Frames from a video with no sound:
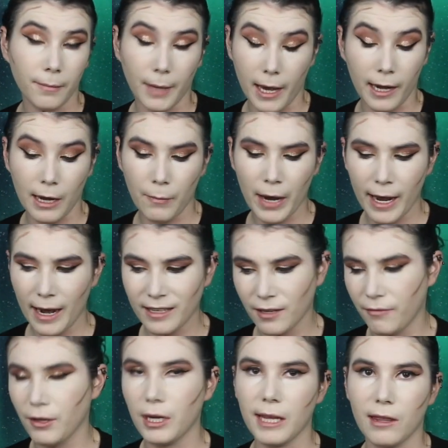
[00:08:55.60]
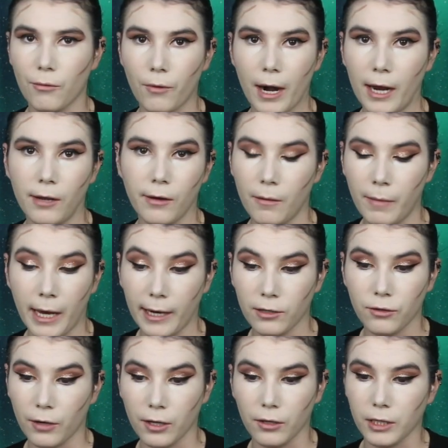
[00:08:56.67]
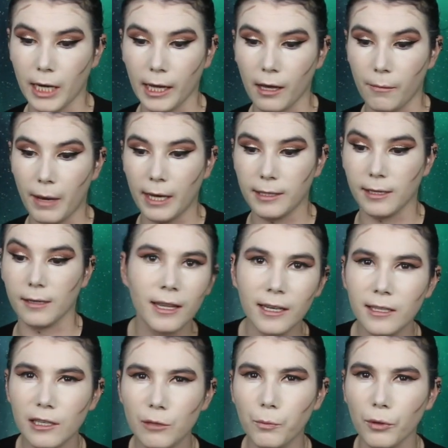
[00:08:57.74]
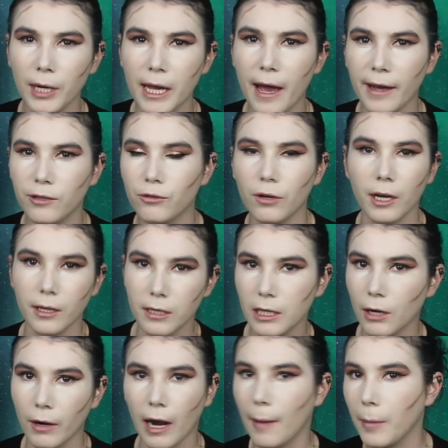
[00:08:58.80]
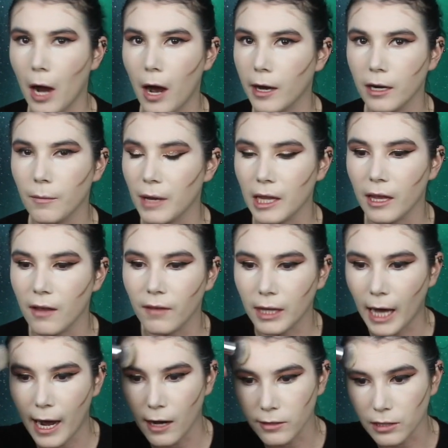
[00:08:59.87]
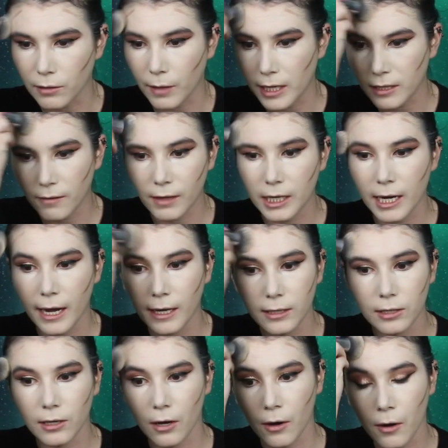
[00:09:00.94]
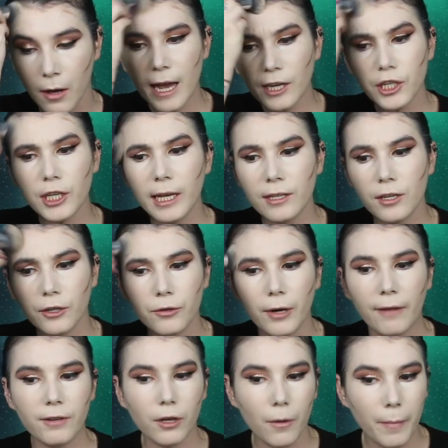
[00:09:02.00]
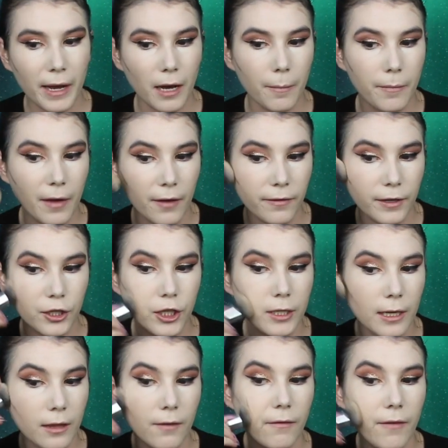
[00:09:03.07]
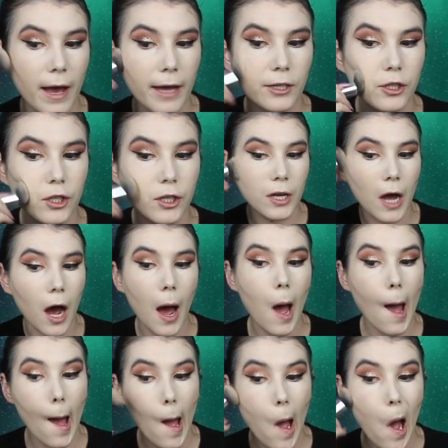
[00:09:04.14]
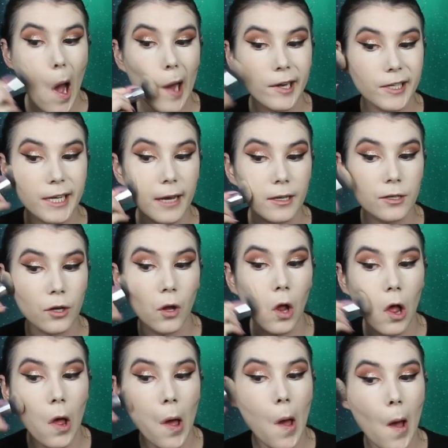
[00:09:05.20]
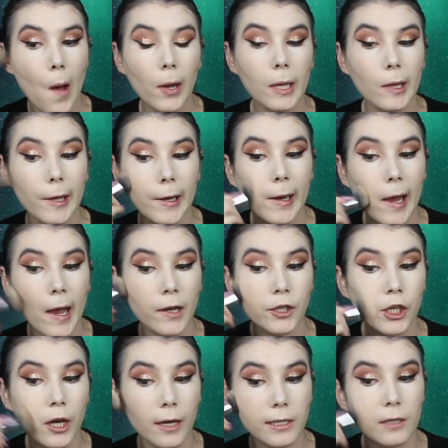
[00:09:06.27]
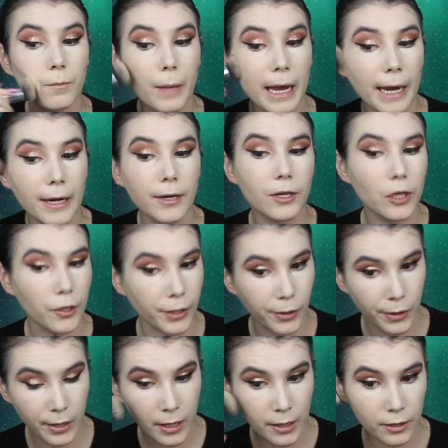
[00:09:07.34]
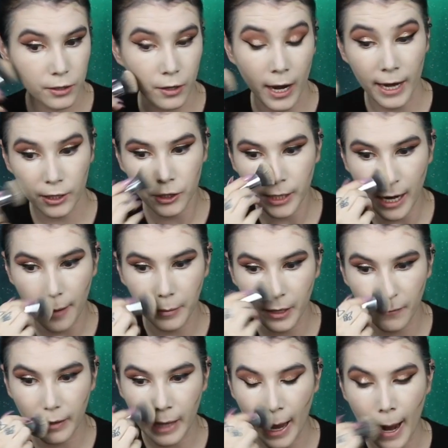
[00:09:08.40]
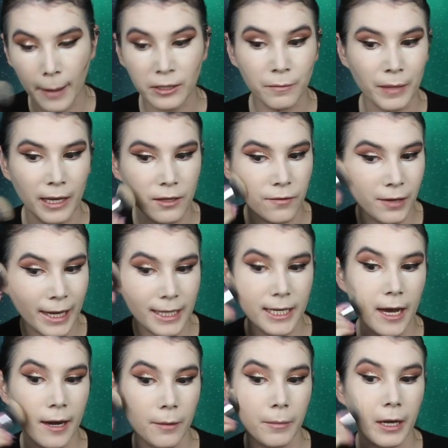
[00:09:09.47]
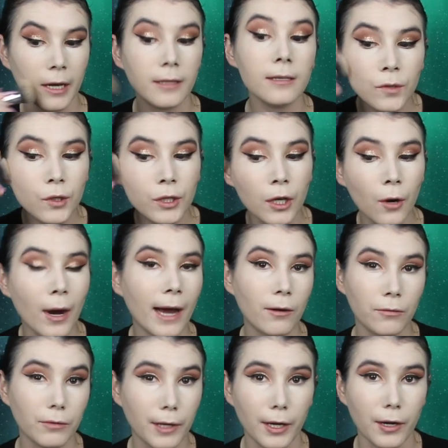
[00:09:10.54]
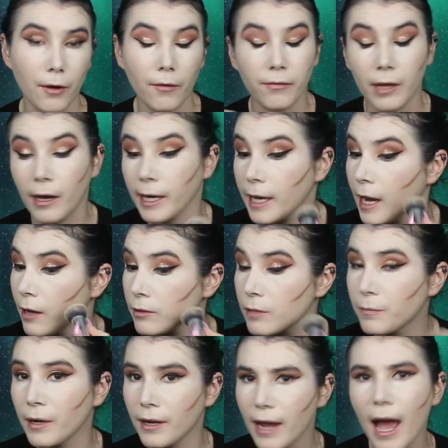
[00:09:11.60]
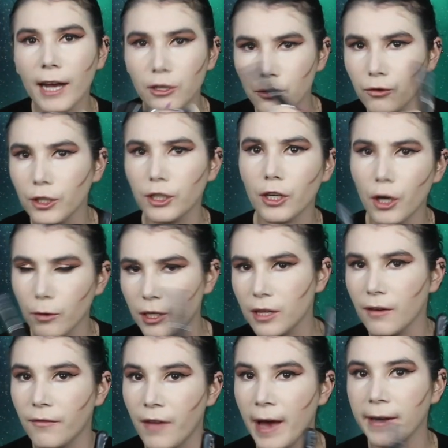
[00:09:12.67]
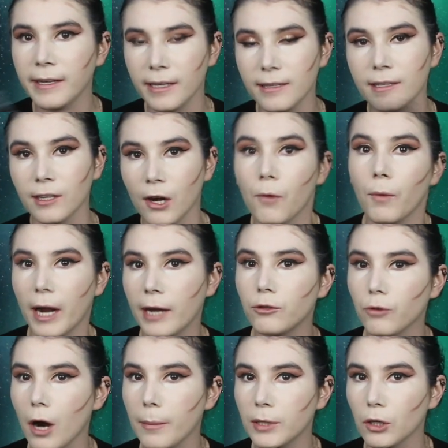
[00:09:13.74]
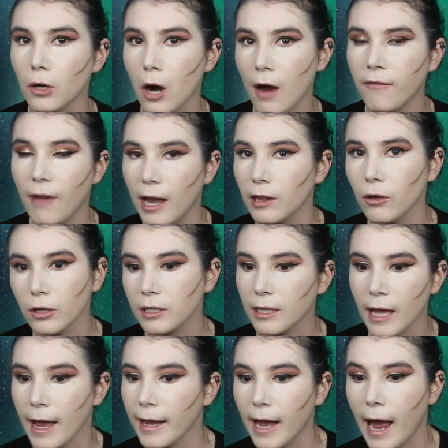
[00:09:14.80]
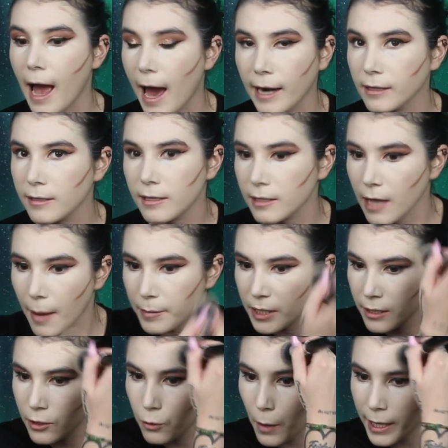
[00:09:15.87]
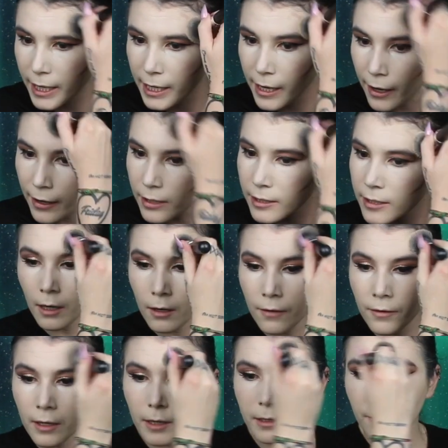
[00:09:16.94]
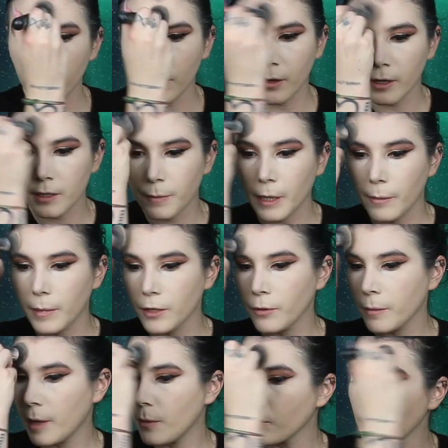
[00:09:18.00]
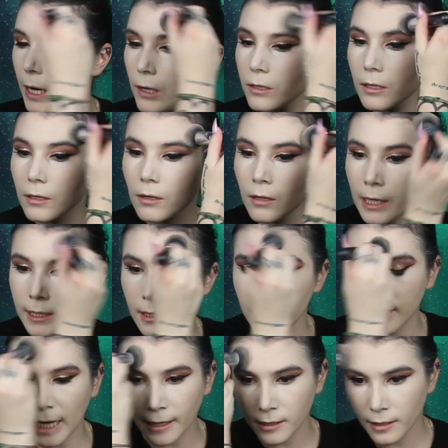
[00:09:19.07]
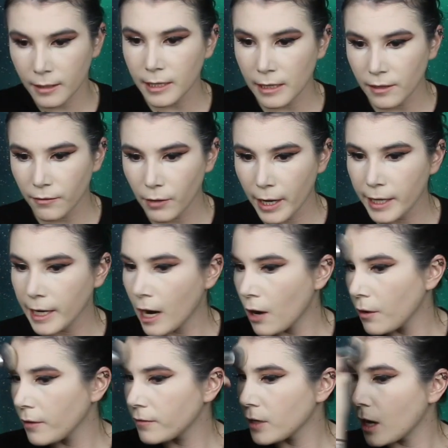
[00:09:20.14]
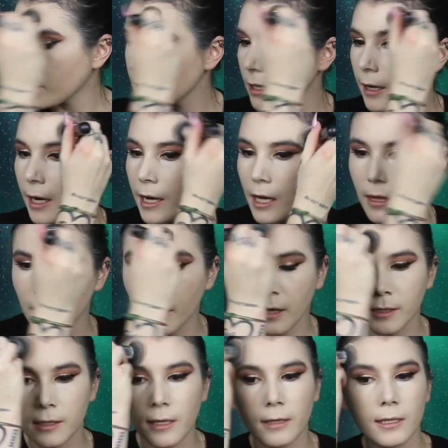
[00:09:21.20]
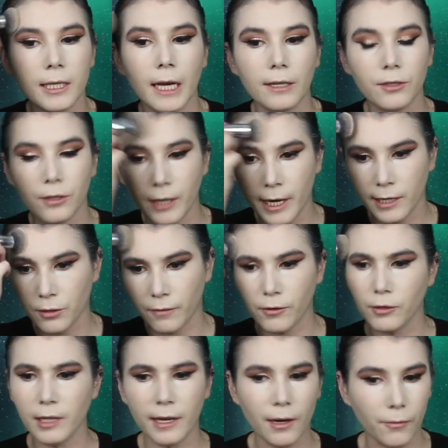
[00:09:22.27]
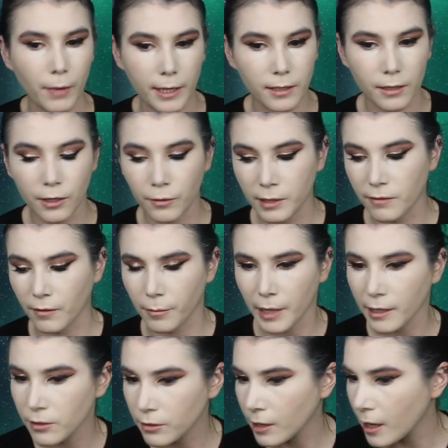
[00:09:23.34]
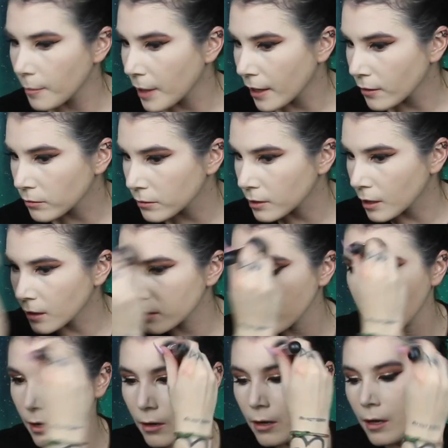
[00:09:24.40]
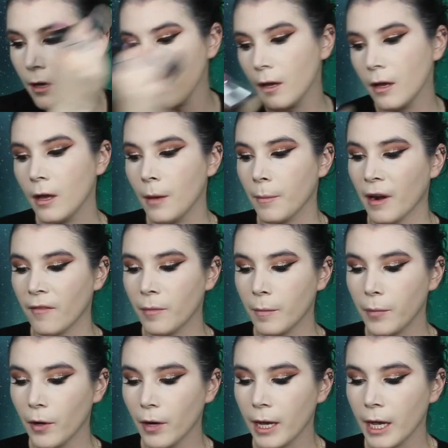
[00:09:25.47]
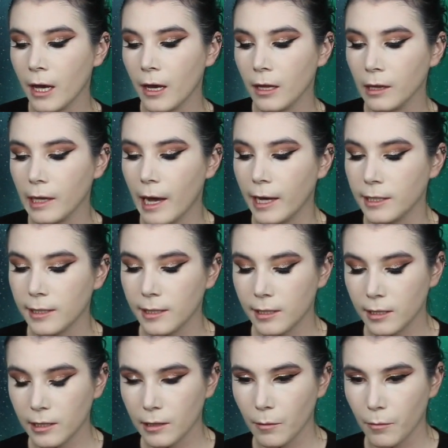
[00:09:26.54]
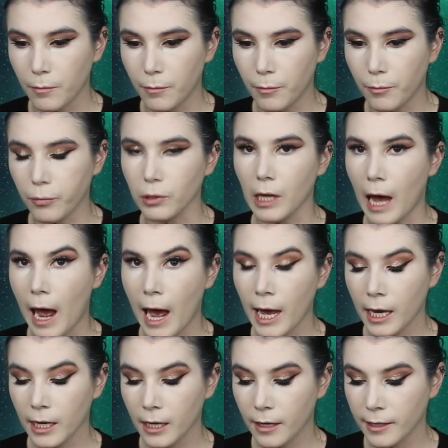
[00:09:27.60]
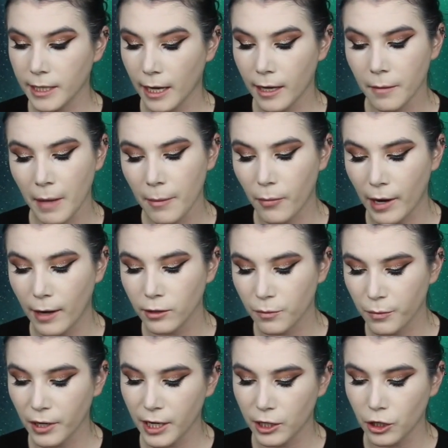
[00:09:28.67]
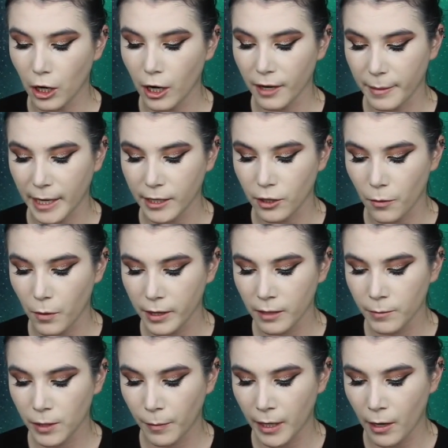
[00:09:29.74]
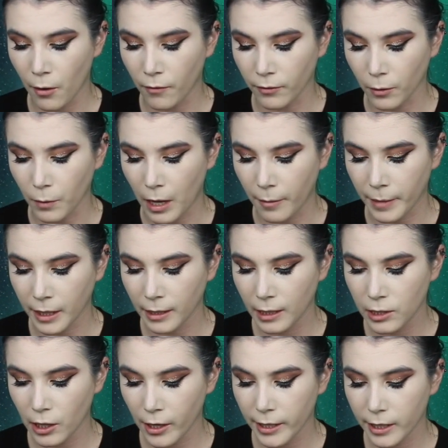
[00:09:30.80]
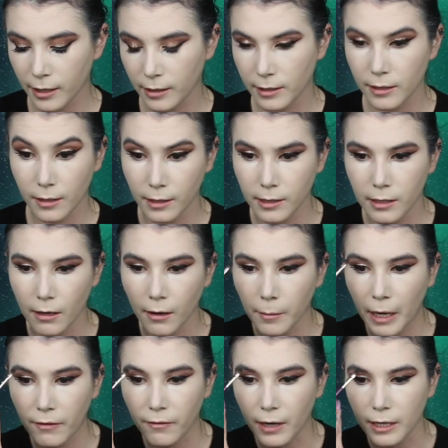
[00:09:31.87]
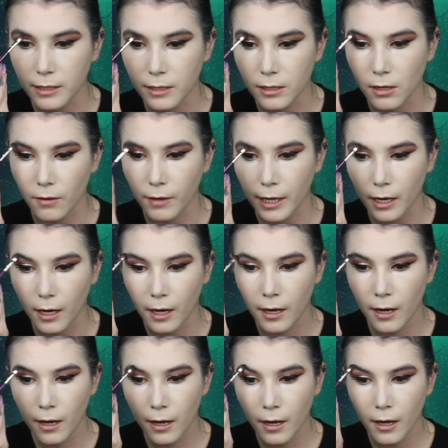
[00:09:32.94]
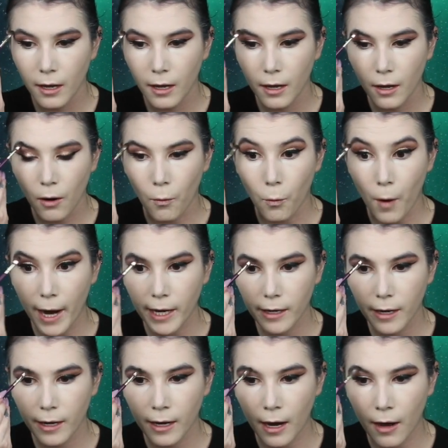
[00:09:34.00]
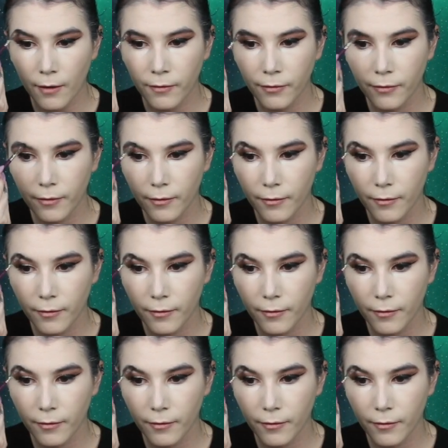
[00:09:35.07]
anyway, as if you need the right. You can be extra on your daily basis. This is pretty extra considering I'm not going to be leaving the house the rest of the day. So actually that's not true. I have to go pick up Biff because she's at the vet. got dental cleaning and she got spayed too, so actually I'm leaving the house, but that's for like 10 minutes, so I don't really know if that counts, but extra to go to the vet considering when I dropped her off I looked like I hadn't slept in 20 years. I don't know if you guys have noticed, but I've been doing my brows a little less intense because as of right now I've not done anything since yesterday, so if there's any residue it's from yesterday, but I don't think so. But I've been putting less black because I like my brows pretty dark, but I don't want them to be overwhelmingly dark considering my face is already white enough